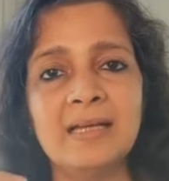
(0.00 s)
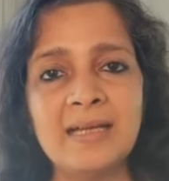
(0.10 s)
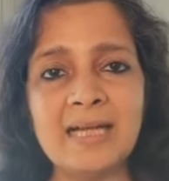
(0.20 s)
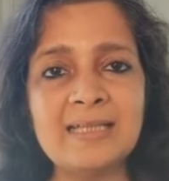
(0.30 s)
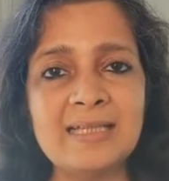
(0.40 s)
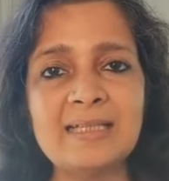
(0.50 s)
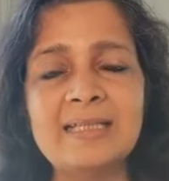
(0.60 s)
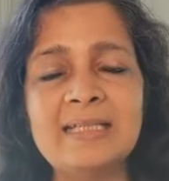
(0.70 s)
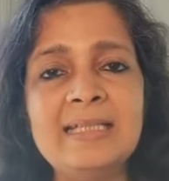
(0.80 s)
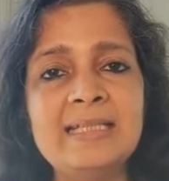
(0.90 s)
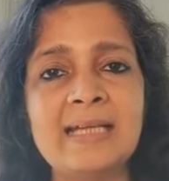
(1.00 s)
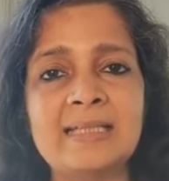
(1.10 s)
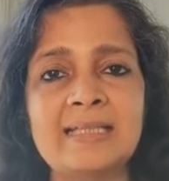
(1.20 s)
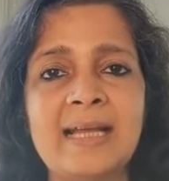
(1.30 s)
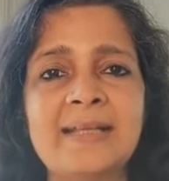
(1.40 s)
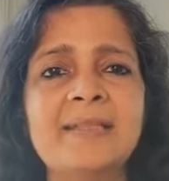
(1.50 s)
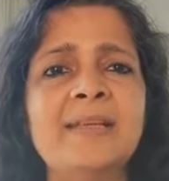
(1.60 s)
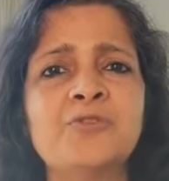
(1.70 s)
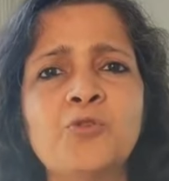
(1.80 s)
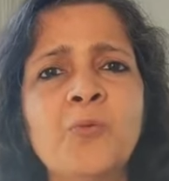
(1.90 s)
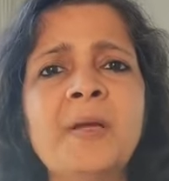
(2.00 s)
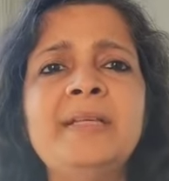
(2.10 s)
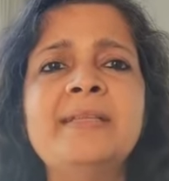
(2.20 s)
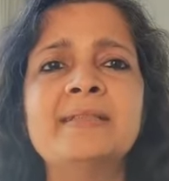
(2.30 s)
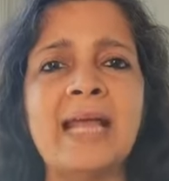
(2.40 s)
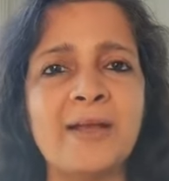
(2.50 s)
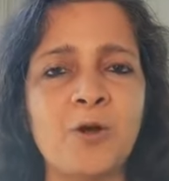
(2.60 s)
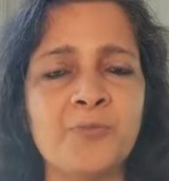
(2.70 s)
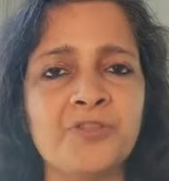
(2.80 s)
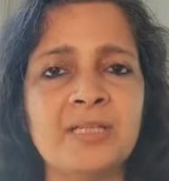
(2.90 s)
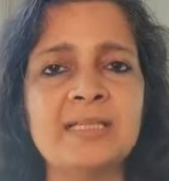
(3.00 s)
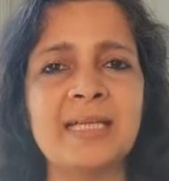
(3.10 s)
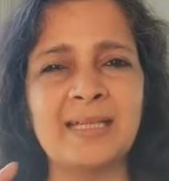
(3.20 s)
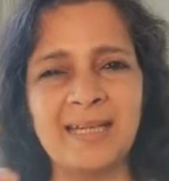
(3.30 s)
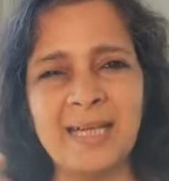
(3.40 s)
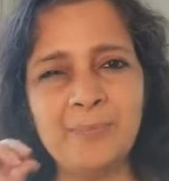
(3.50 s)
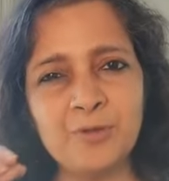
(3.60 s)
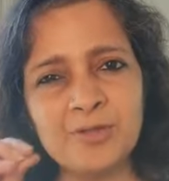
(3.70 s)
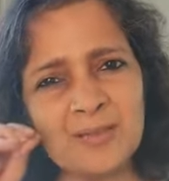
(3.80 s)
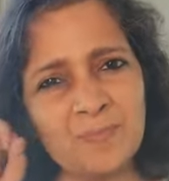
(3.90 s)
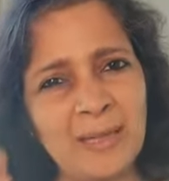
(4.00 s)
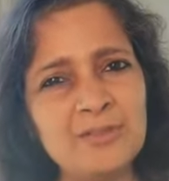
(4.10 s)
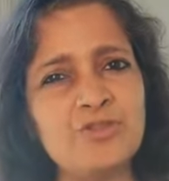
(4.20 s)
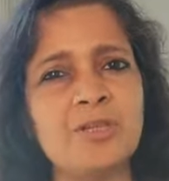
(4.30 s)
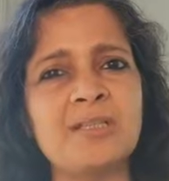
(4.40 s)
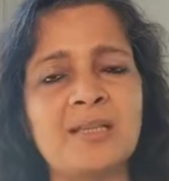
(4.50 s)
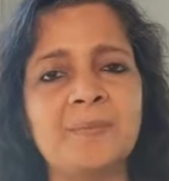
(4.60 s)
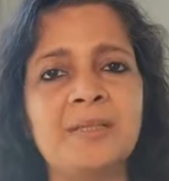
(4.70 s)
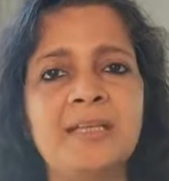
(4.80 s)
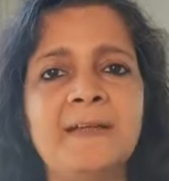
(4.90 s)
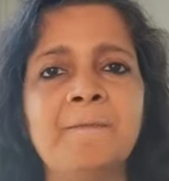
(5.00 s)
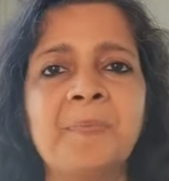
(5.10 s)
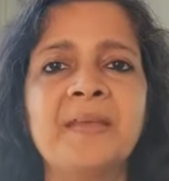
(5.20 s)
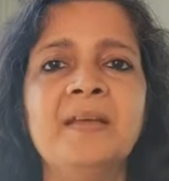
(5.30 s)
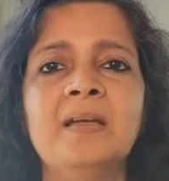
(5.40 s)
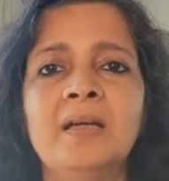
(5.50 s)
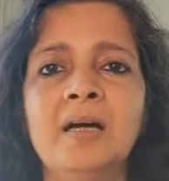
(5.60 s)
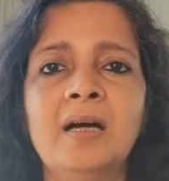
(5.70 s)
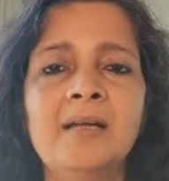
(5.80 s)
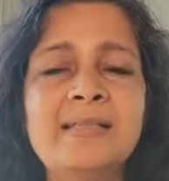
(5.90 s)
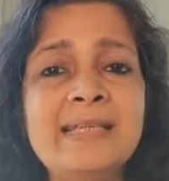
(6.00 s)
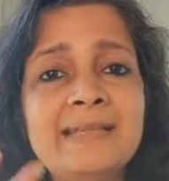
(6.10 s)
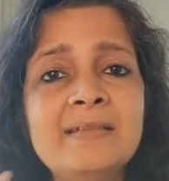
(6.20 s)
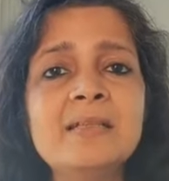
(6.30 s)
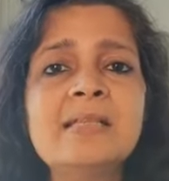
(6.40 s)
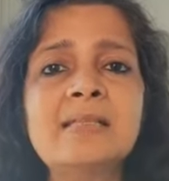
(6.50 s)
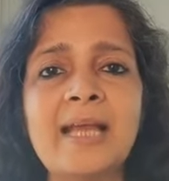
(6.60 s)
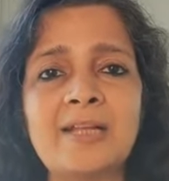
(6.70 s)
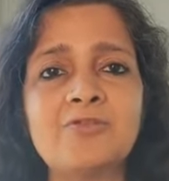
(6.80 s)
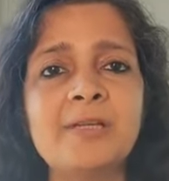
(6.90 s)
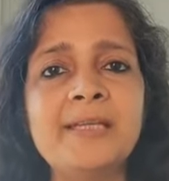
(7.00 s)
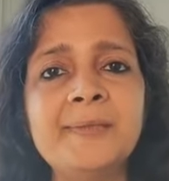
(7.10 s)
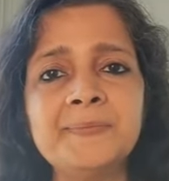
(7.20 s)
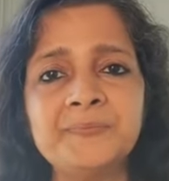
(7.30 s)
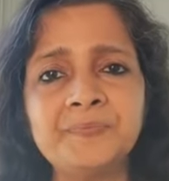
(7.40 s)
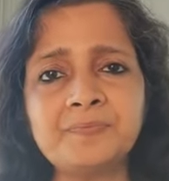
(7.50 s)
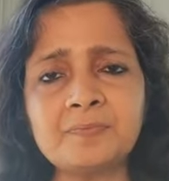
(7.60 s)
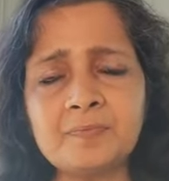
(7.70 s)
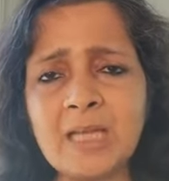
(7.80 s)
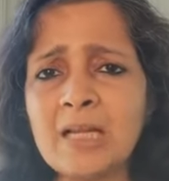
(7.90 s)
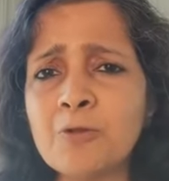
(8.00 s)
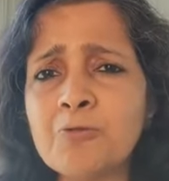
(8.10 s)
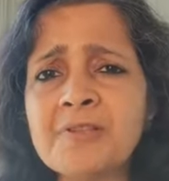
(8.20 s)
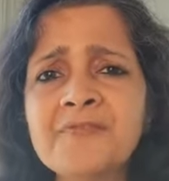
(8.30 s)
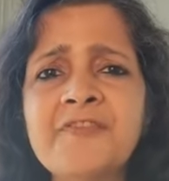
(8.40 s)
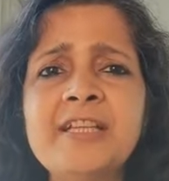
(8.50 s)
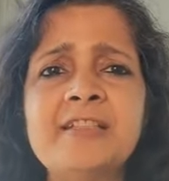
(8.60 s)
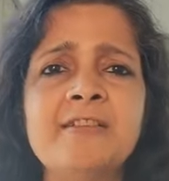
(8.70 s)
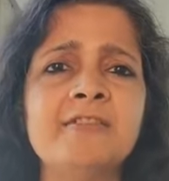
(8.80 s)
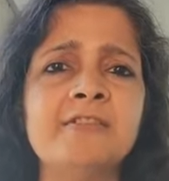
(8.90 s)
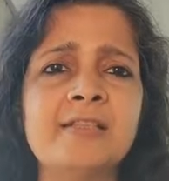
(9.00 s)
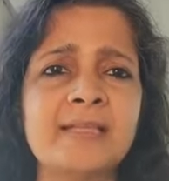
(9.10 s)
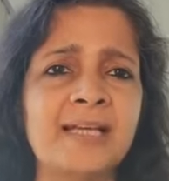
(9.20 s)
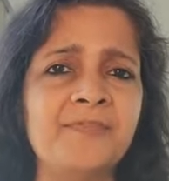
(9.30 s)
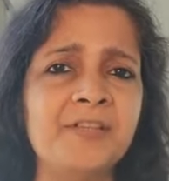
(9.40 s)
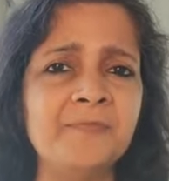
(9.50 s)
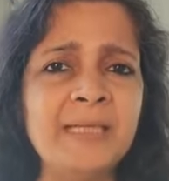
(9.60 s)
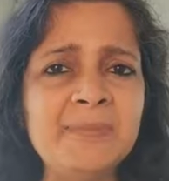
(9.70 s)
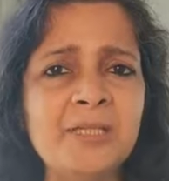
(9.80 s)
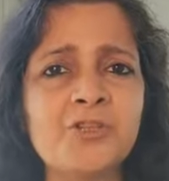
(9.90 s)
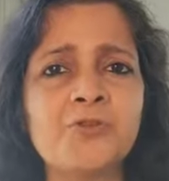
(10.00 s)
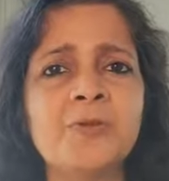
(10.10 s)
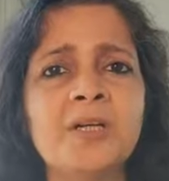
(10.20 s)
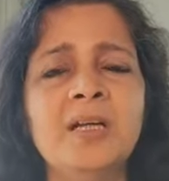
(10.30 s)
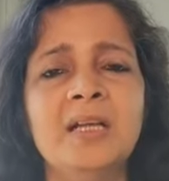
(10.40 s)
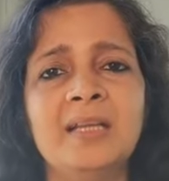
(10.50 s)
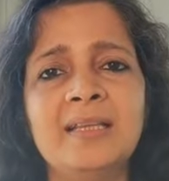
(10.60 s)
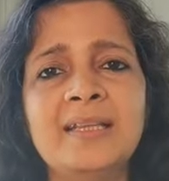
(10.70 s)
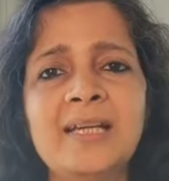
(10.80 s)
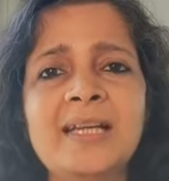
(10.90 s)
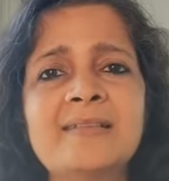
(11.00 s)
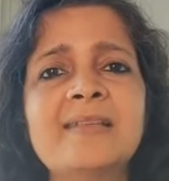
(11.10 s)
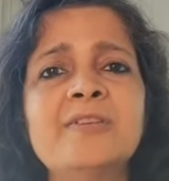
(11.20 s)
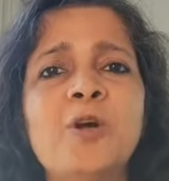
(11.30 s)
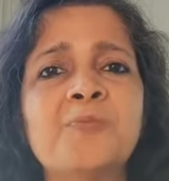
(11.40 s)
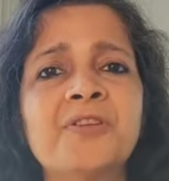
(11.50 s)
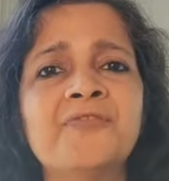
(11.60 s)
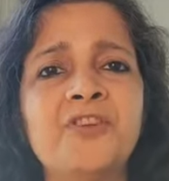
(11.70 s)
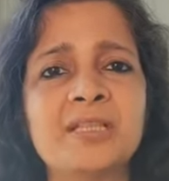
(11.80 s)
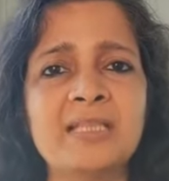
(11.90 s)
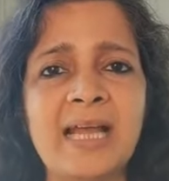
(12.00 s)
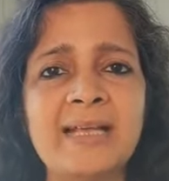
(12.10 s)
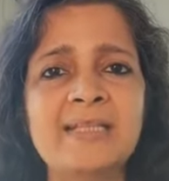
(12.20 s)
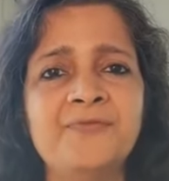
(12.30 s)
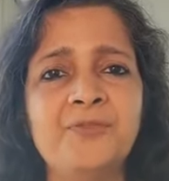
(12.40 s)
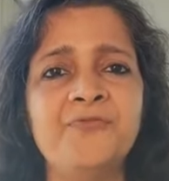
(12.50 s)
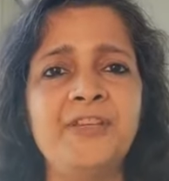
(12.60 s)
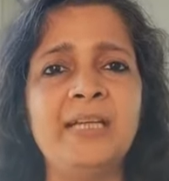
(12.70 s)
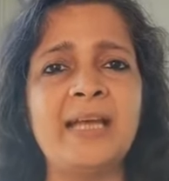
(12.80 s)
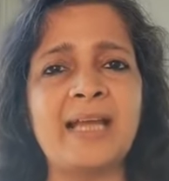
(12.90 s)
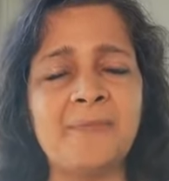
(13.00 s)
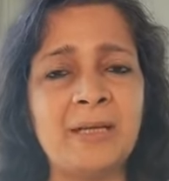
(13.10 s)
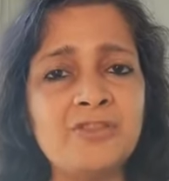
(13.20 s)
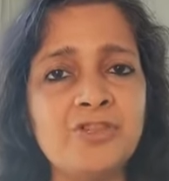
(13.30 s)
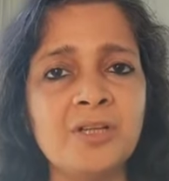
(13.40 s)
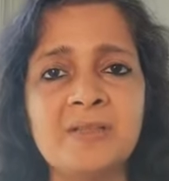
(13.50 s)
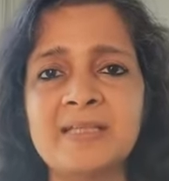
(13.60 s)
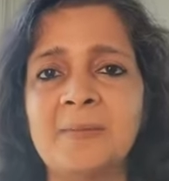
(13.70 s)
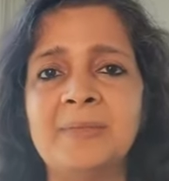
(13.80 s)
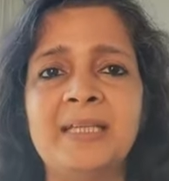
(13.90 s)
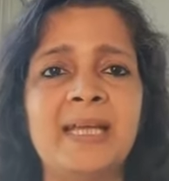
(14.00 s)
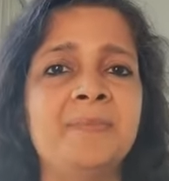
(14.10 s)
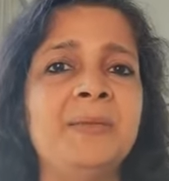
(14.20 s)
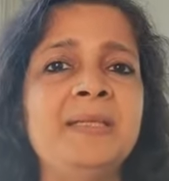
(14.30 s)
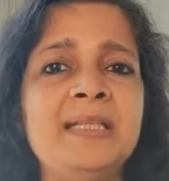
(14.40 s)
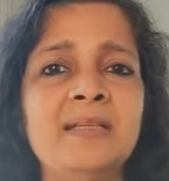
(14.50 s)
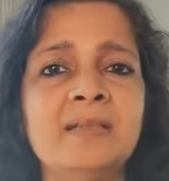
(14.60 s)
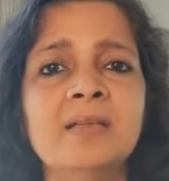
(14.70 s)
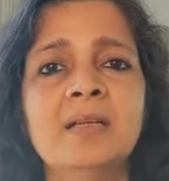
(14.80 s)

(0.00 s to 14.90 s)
nuts and seeds as snacks. There are so many snack options that can help you just munch on something. Cereals actually gluten-free cereals and with minimal sugar. They are excellent option for snacks if you feel like munching on something, and maybe take